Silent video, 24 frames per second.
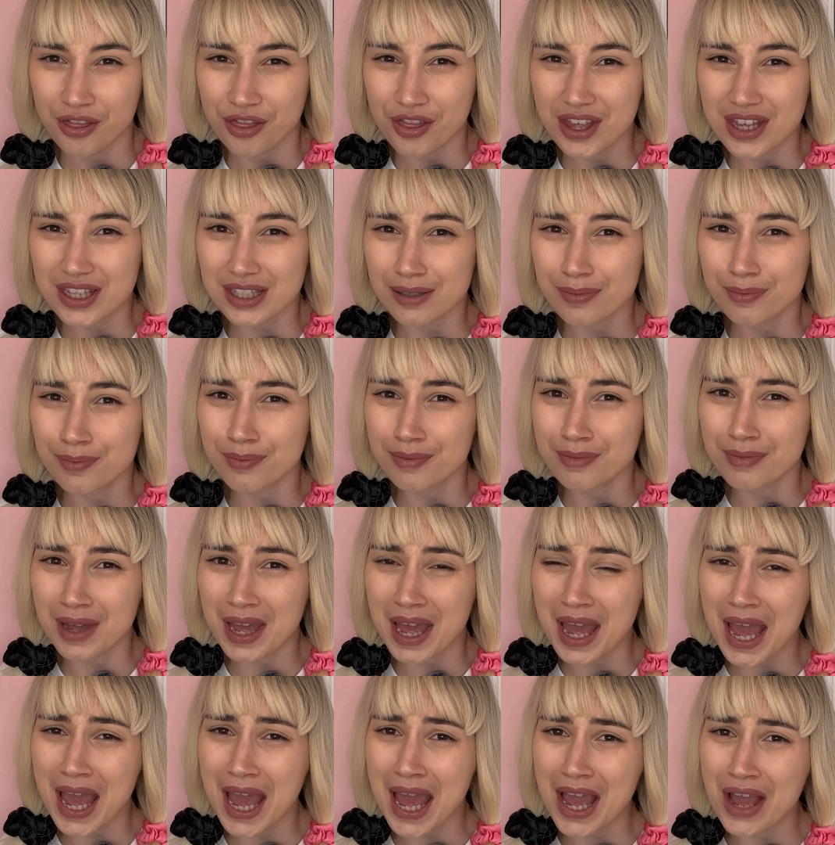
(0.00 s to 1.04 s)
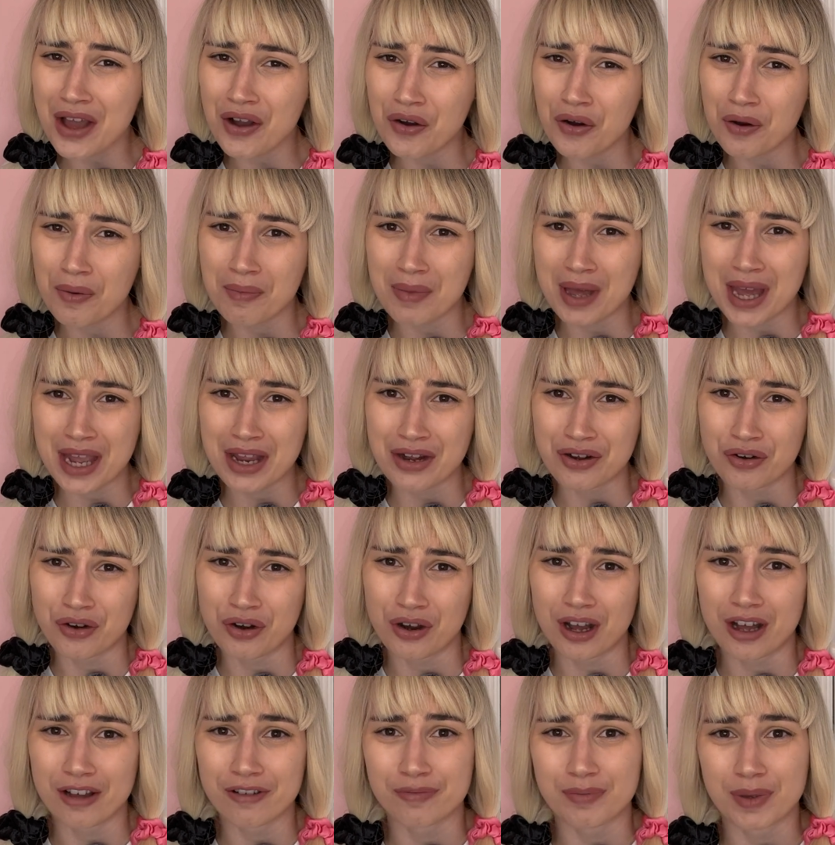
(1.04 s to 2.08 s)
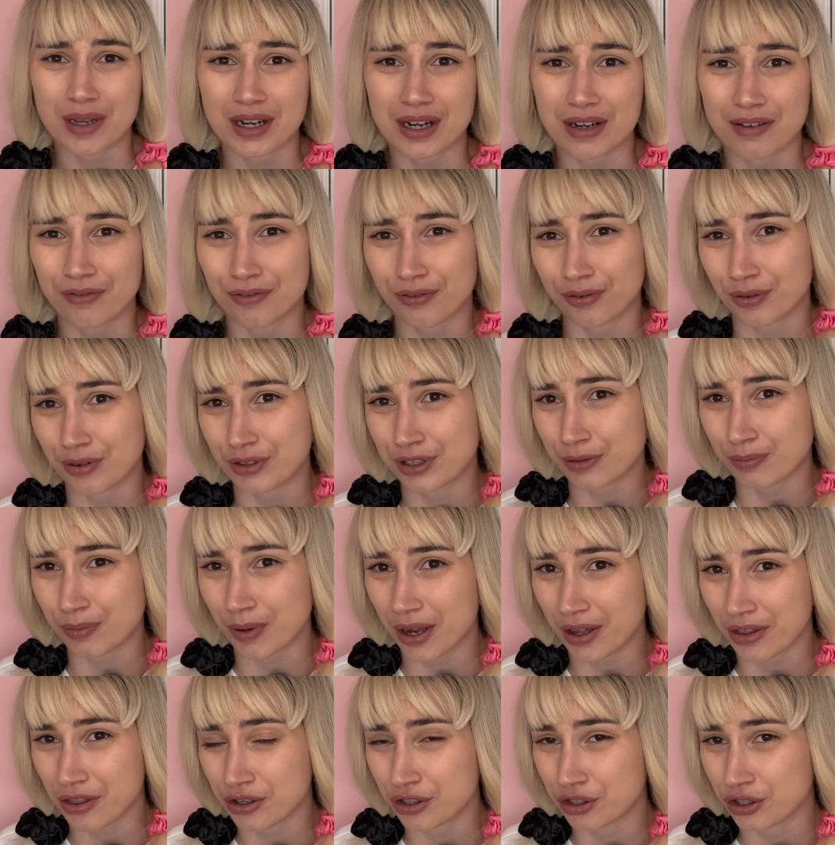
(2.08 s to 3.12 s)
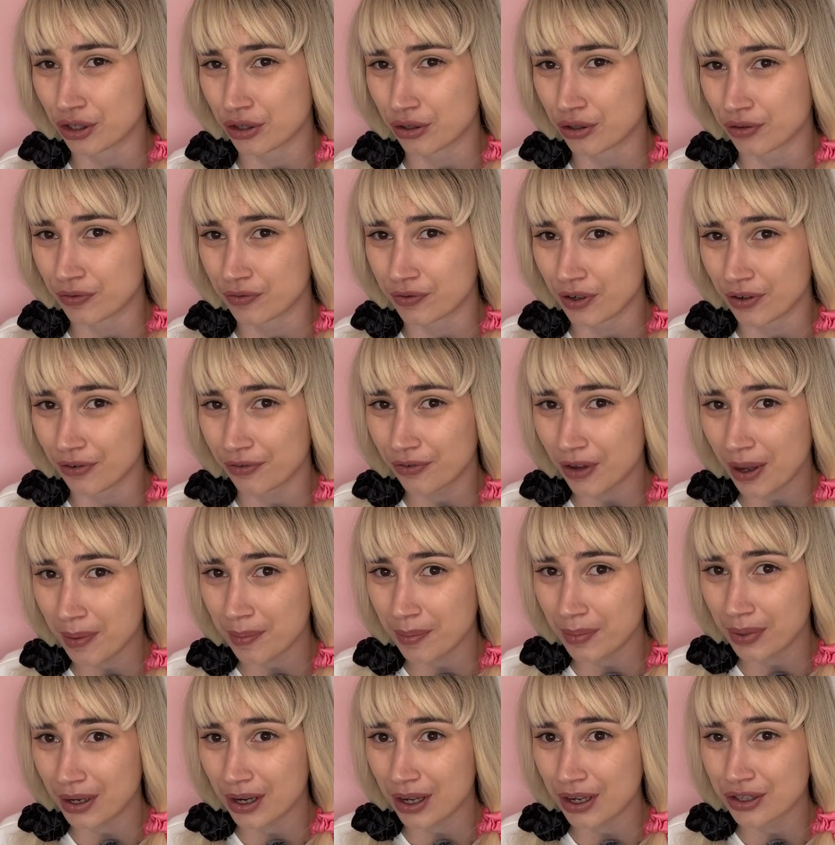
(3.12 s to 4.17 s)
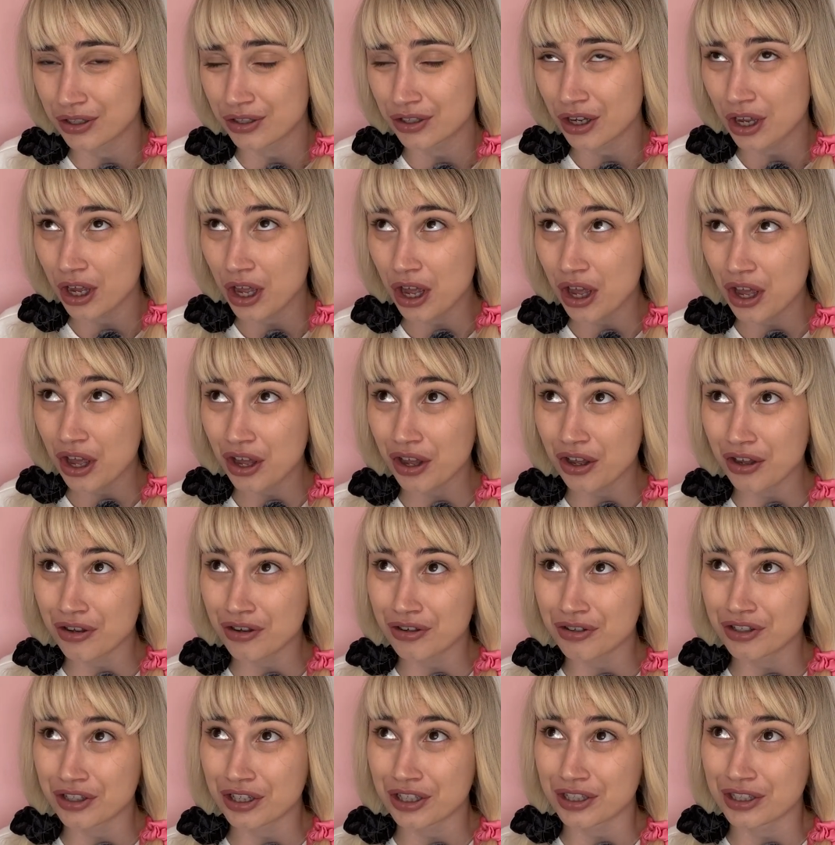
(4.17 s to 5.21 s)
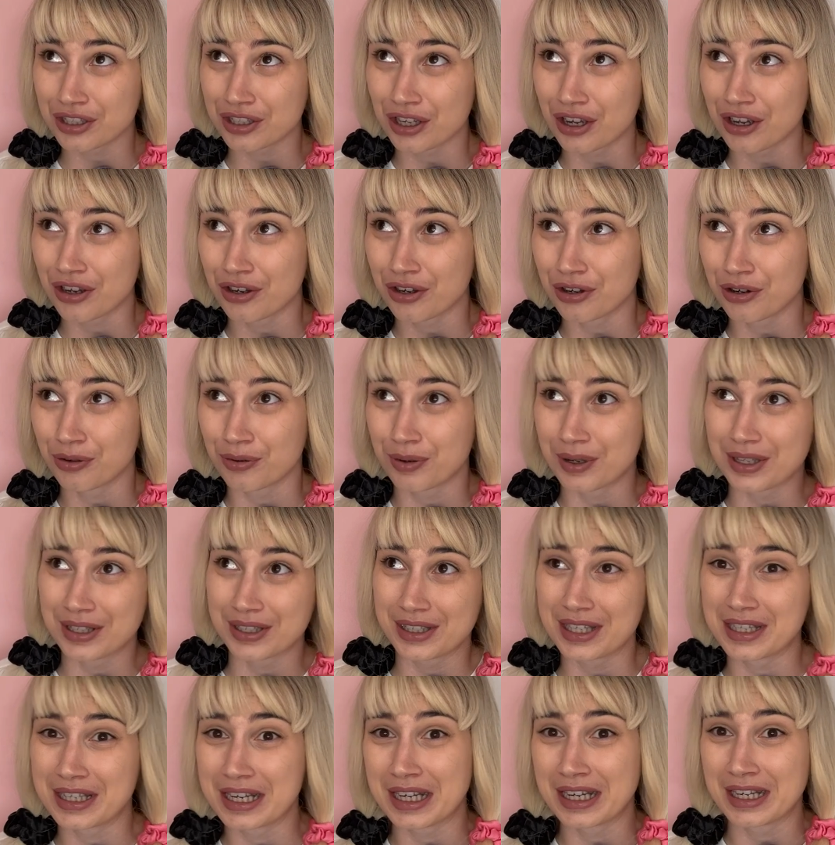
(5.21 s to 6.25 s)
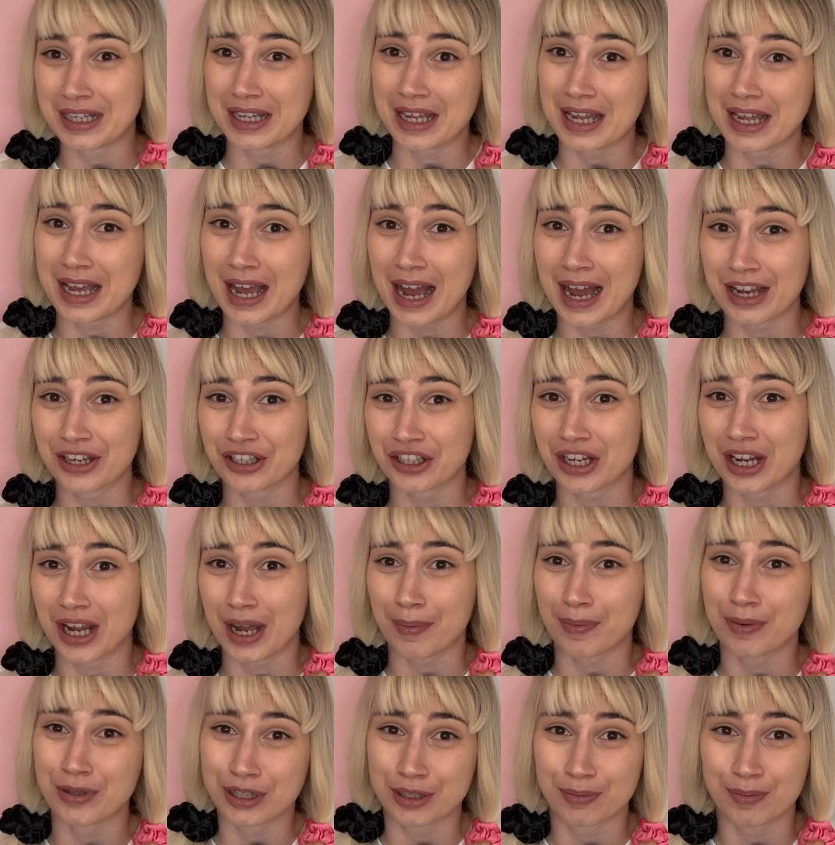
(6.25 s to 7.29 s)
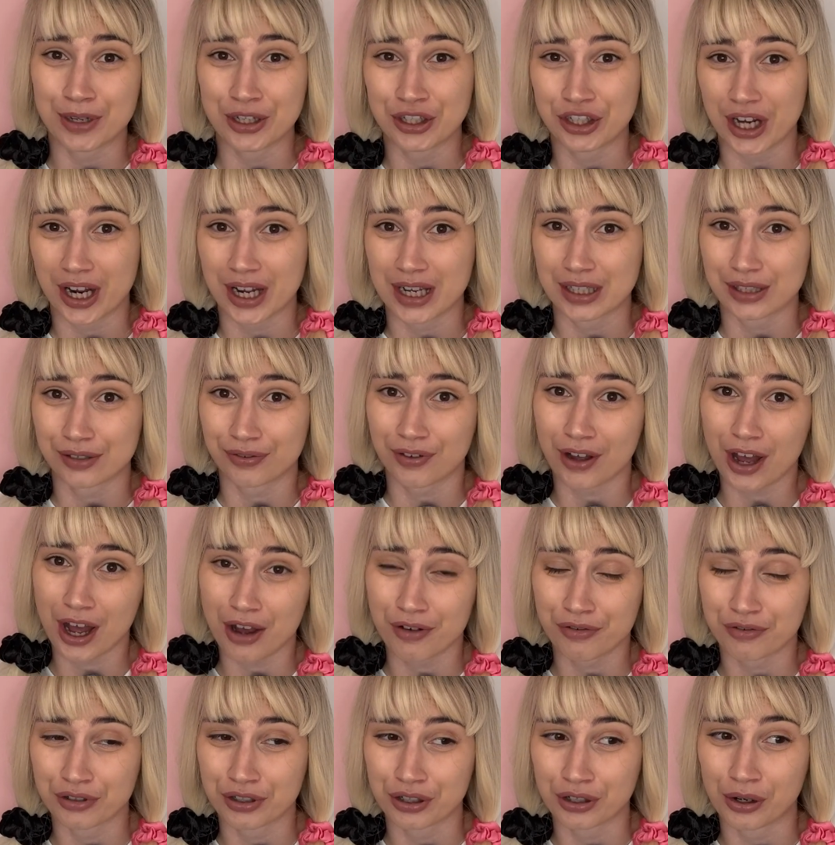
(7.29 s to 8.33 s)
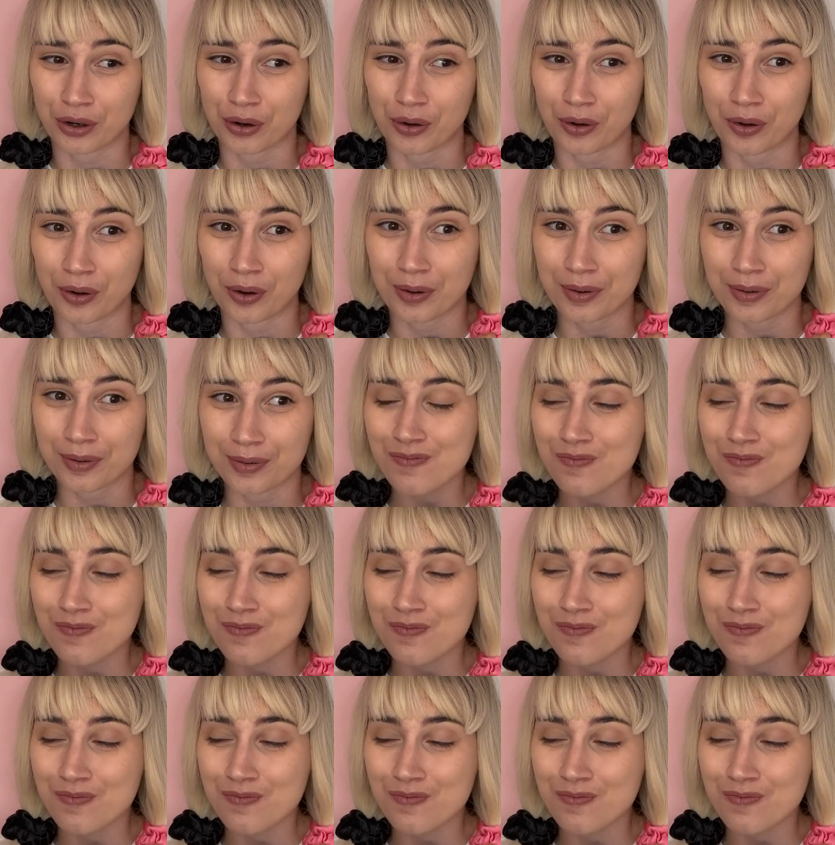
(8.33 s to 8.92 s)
This may or may not have been influenced by the Duke of Northumberland, who just so coincidentally actually happened to be Jane's father-in-law.